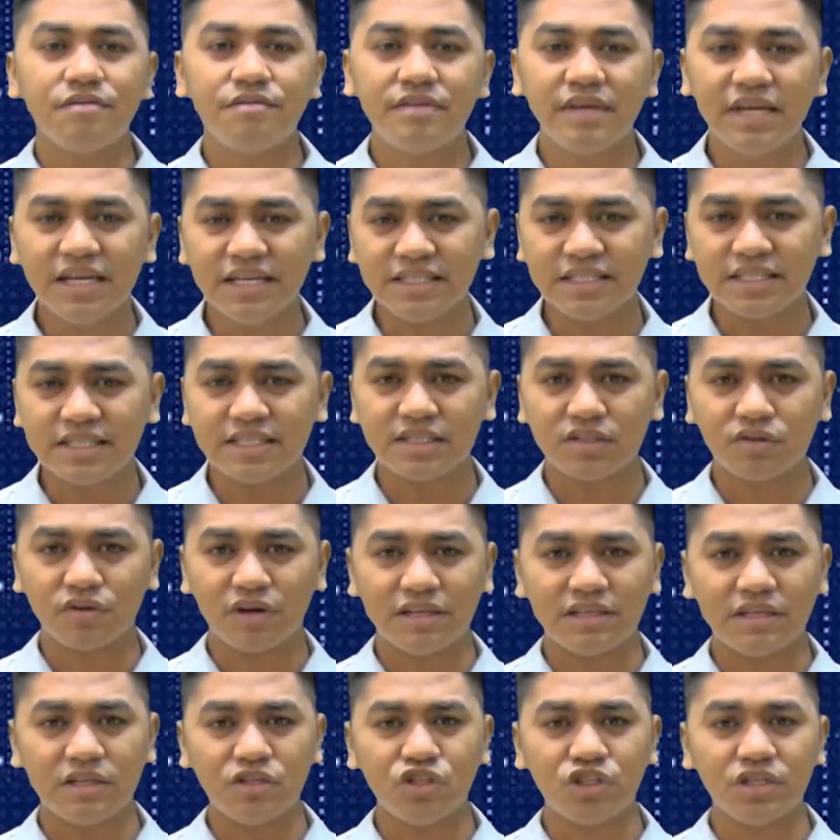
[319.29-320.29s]
This
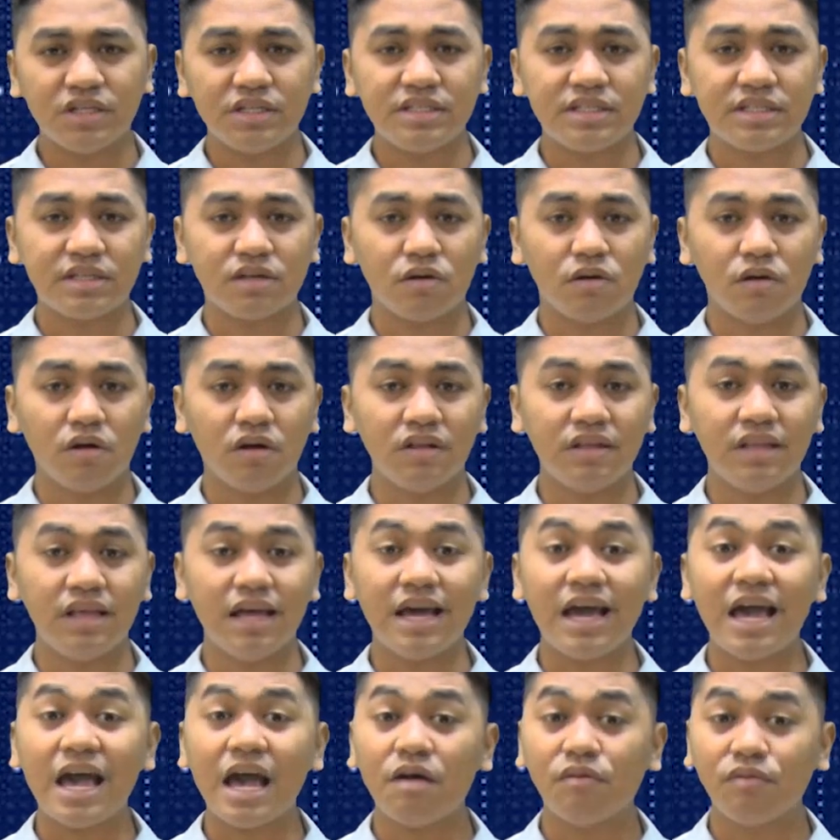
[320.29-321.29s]
strategy is called
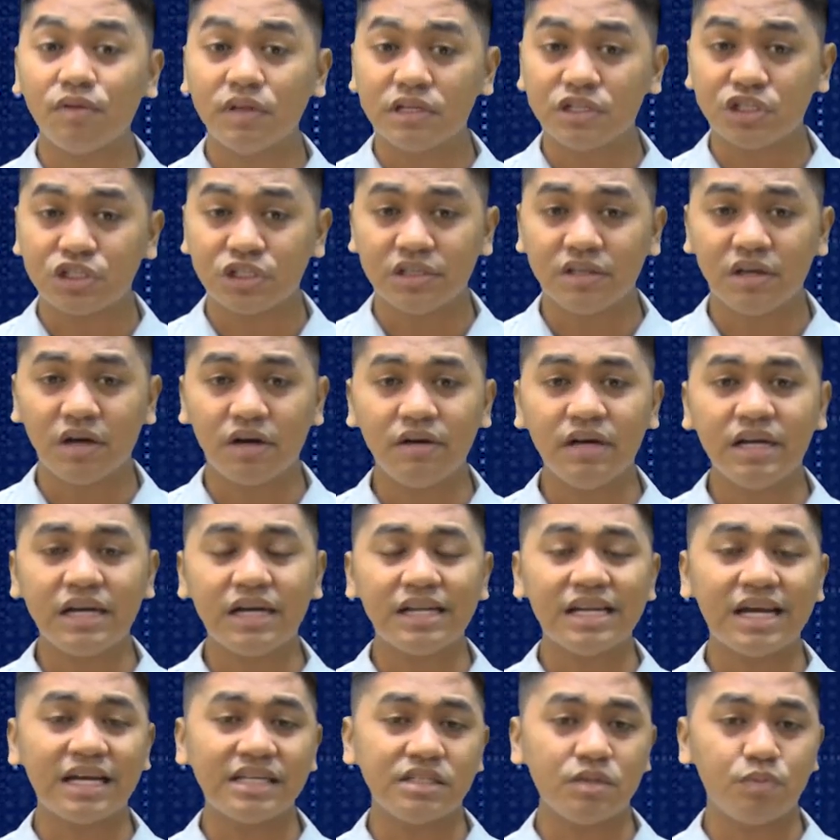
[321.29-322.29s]
evolutionary
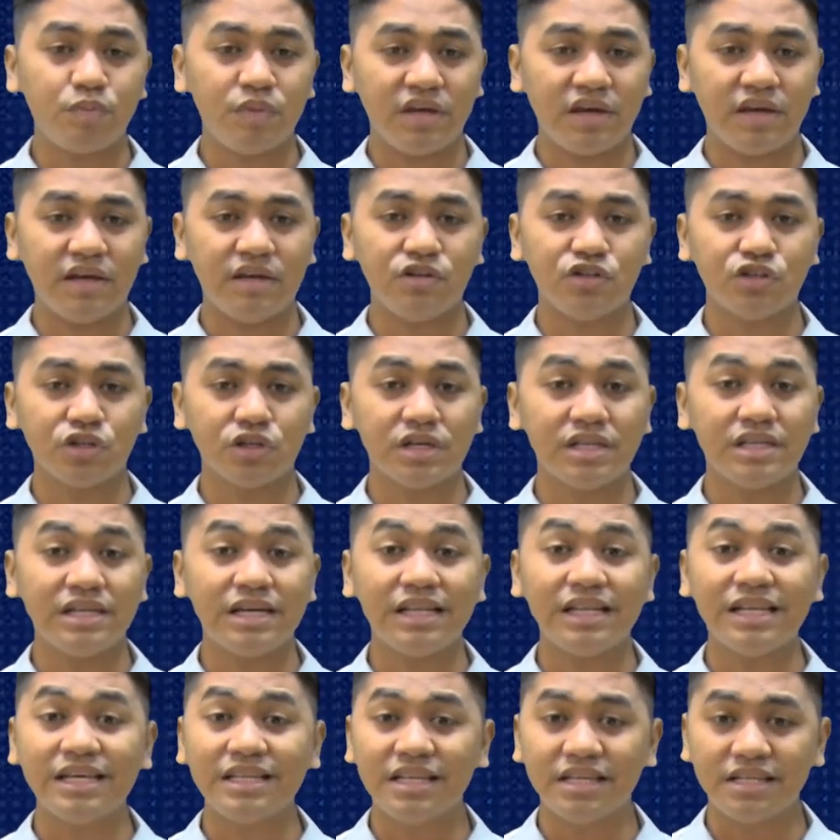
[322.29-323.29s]
classification
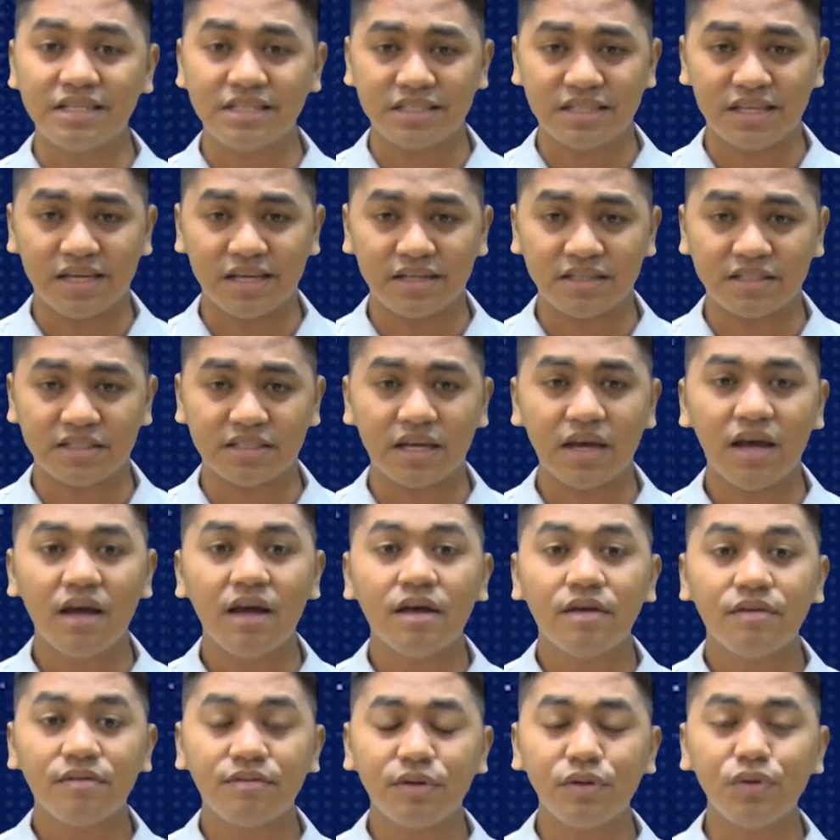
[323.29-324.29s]
cladistics
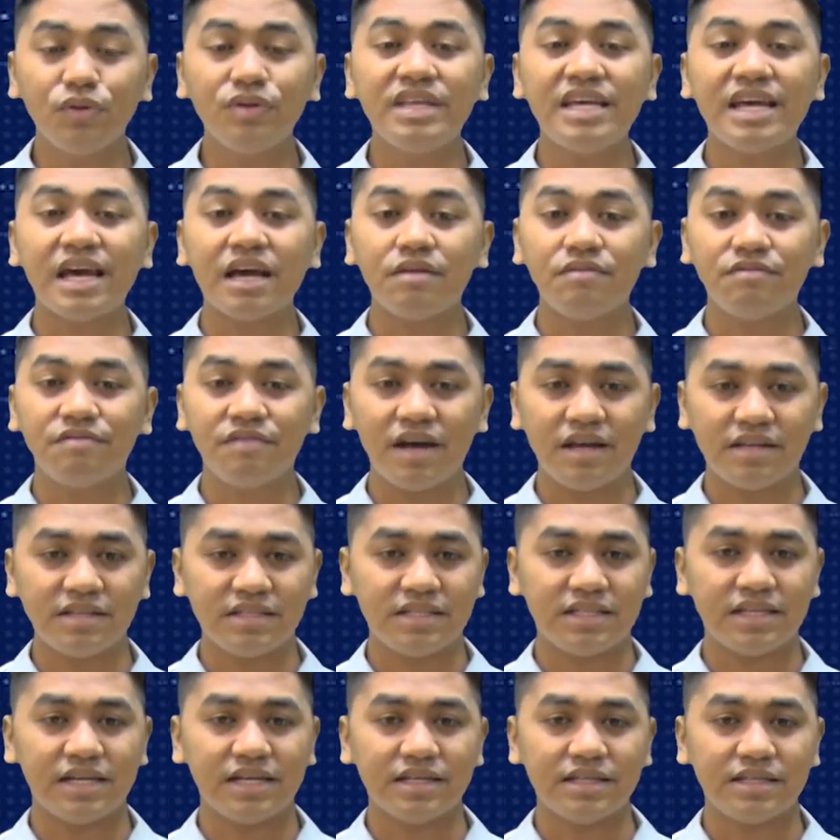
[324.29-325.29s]
through the
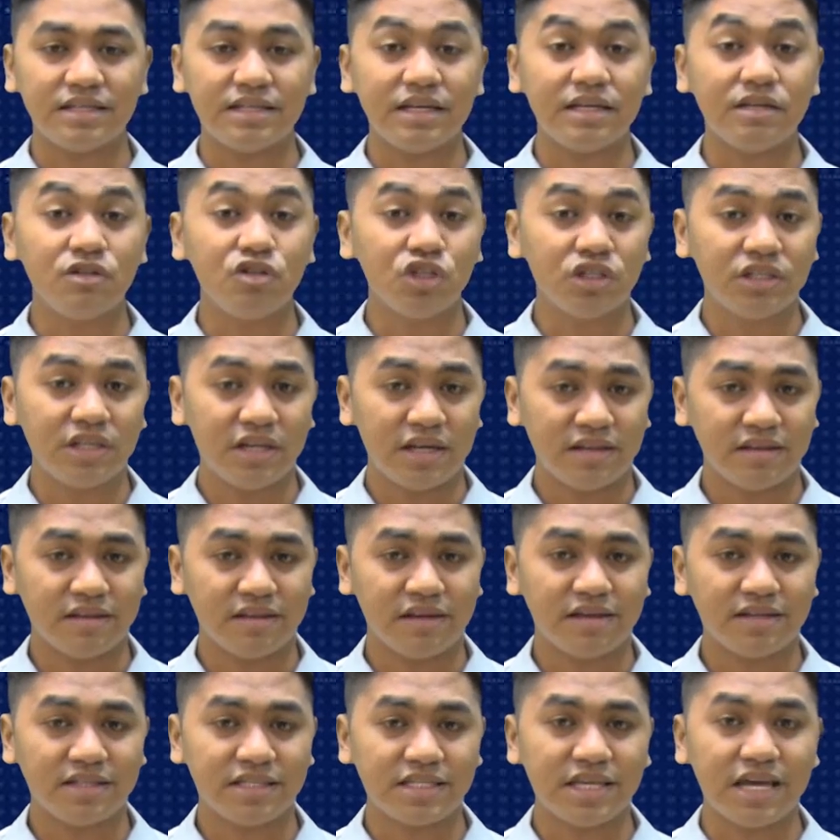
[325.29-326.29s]
advances in
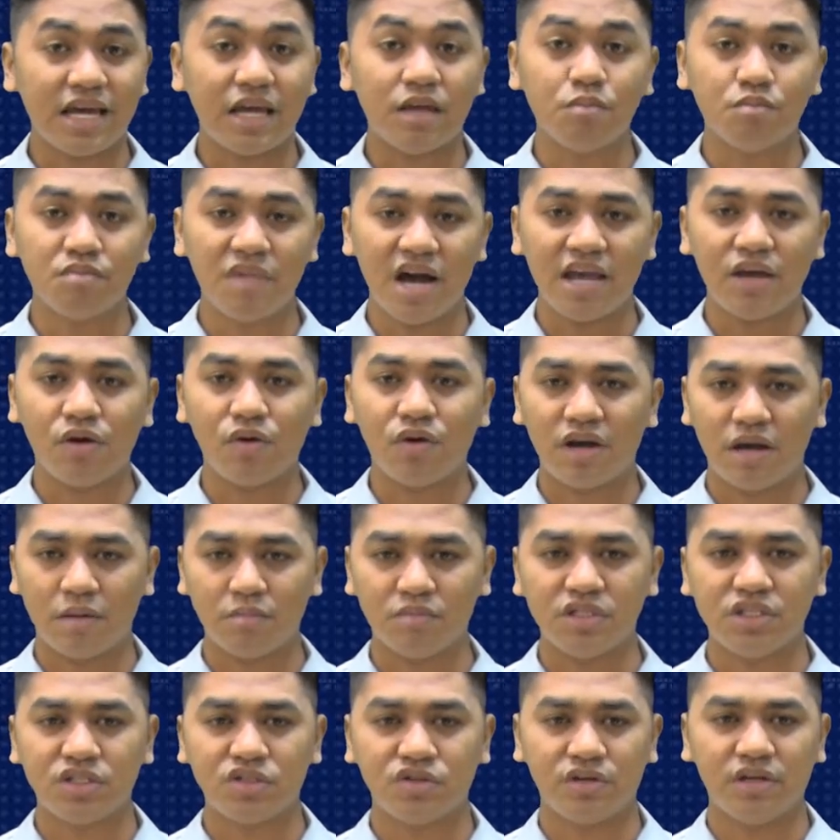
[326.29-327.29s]
genetics and
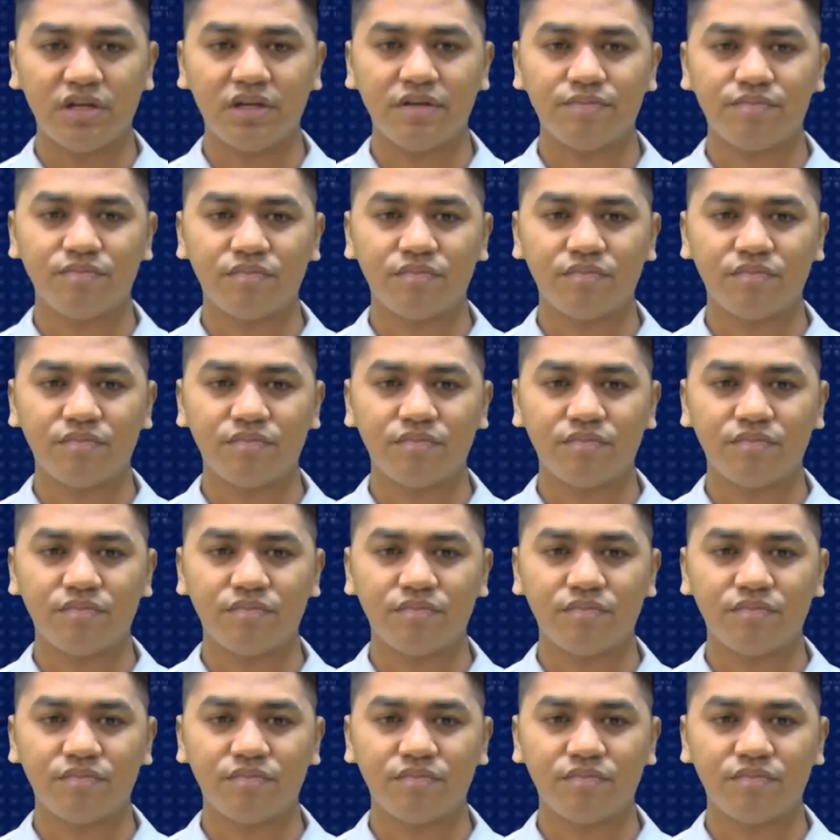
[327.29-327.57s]
biochemistry.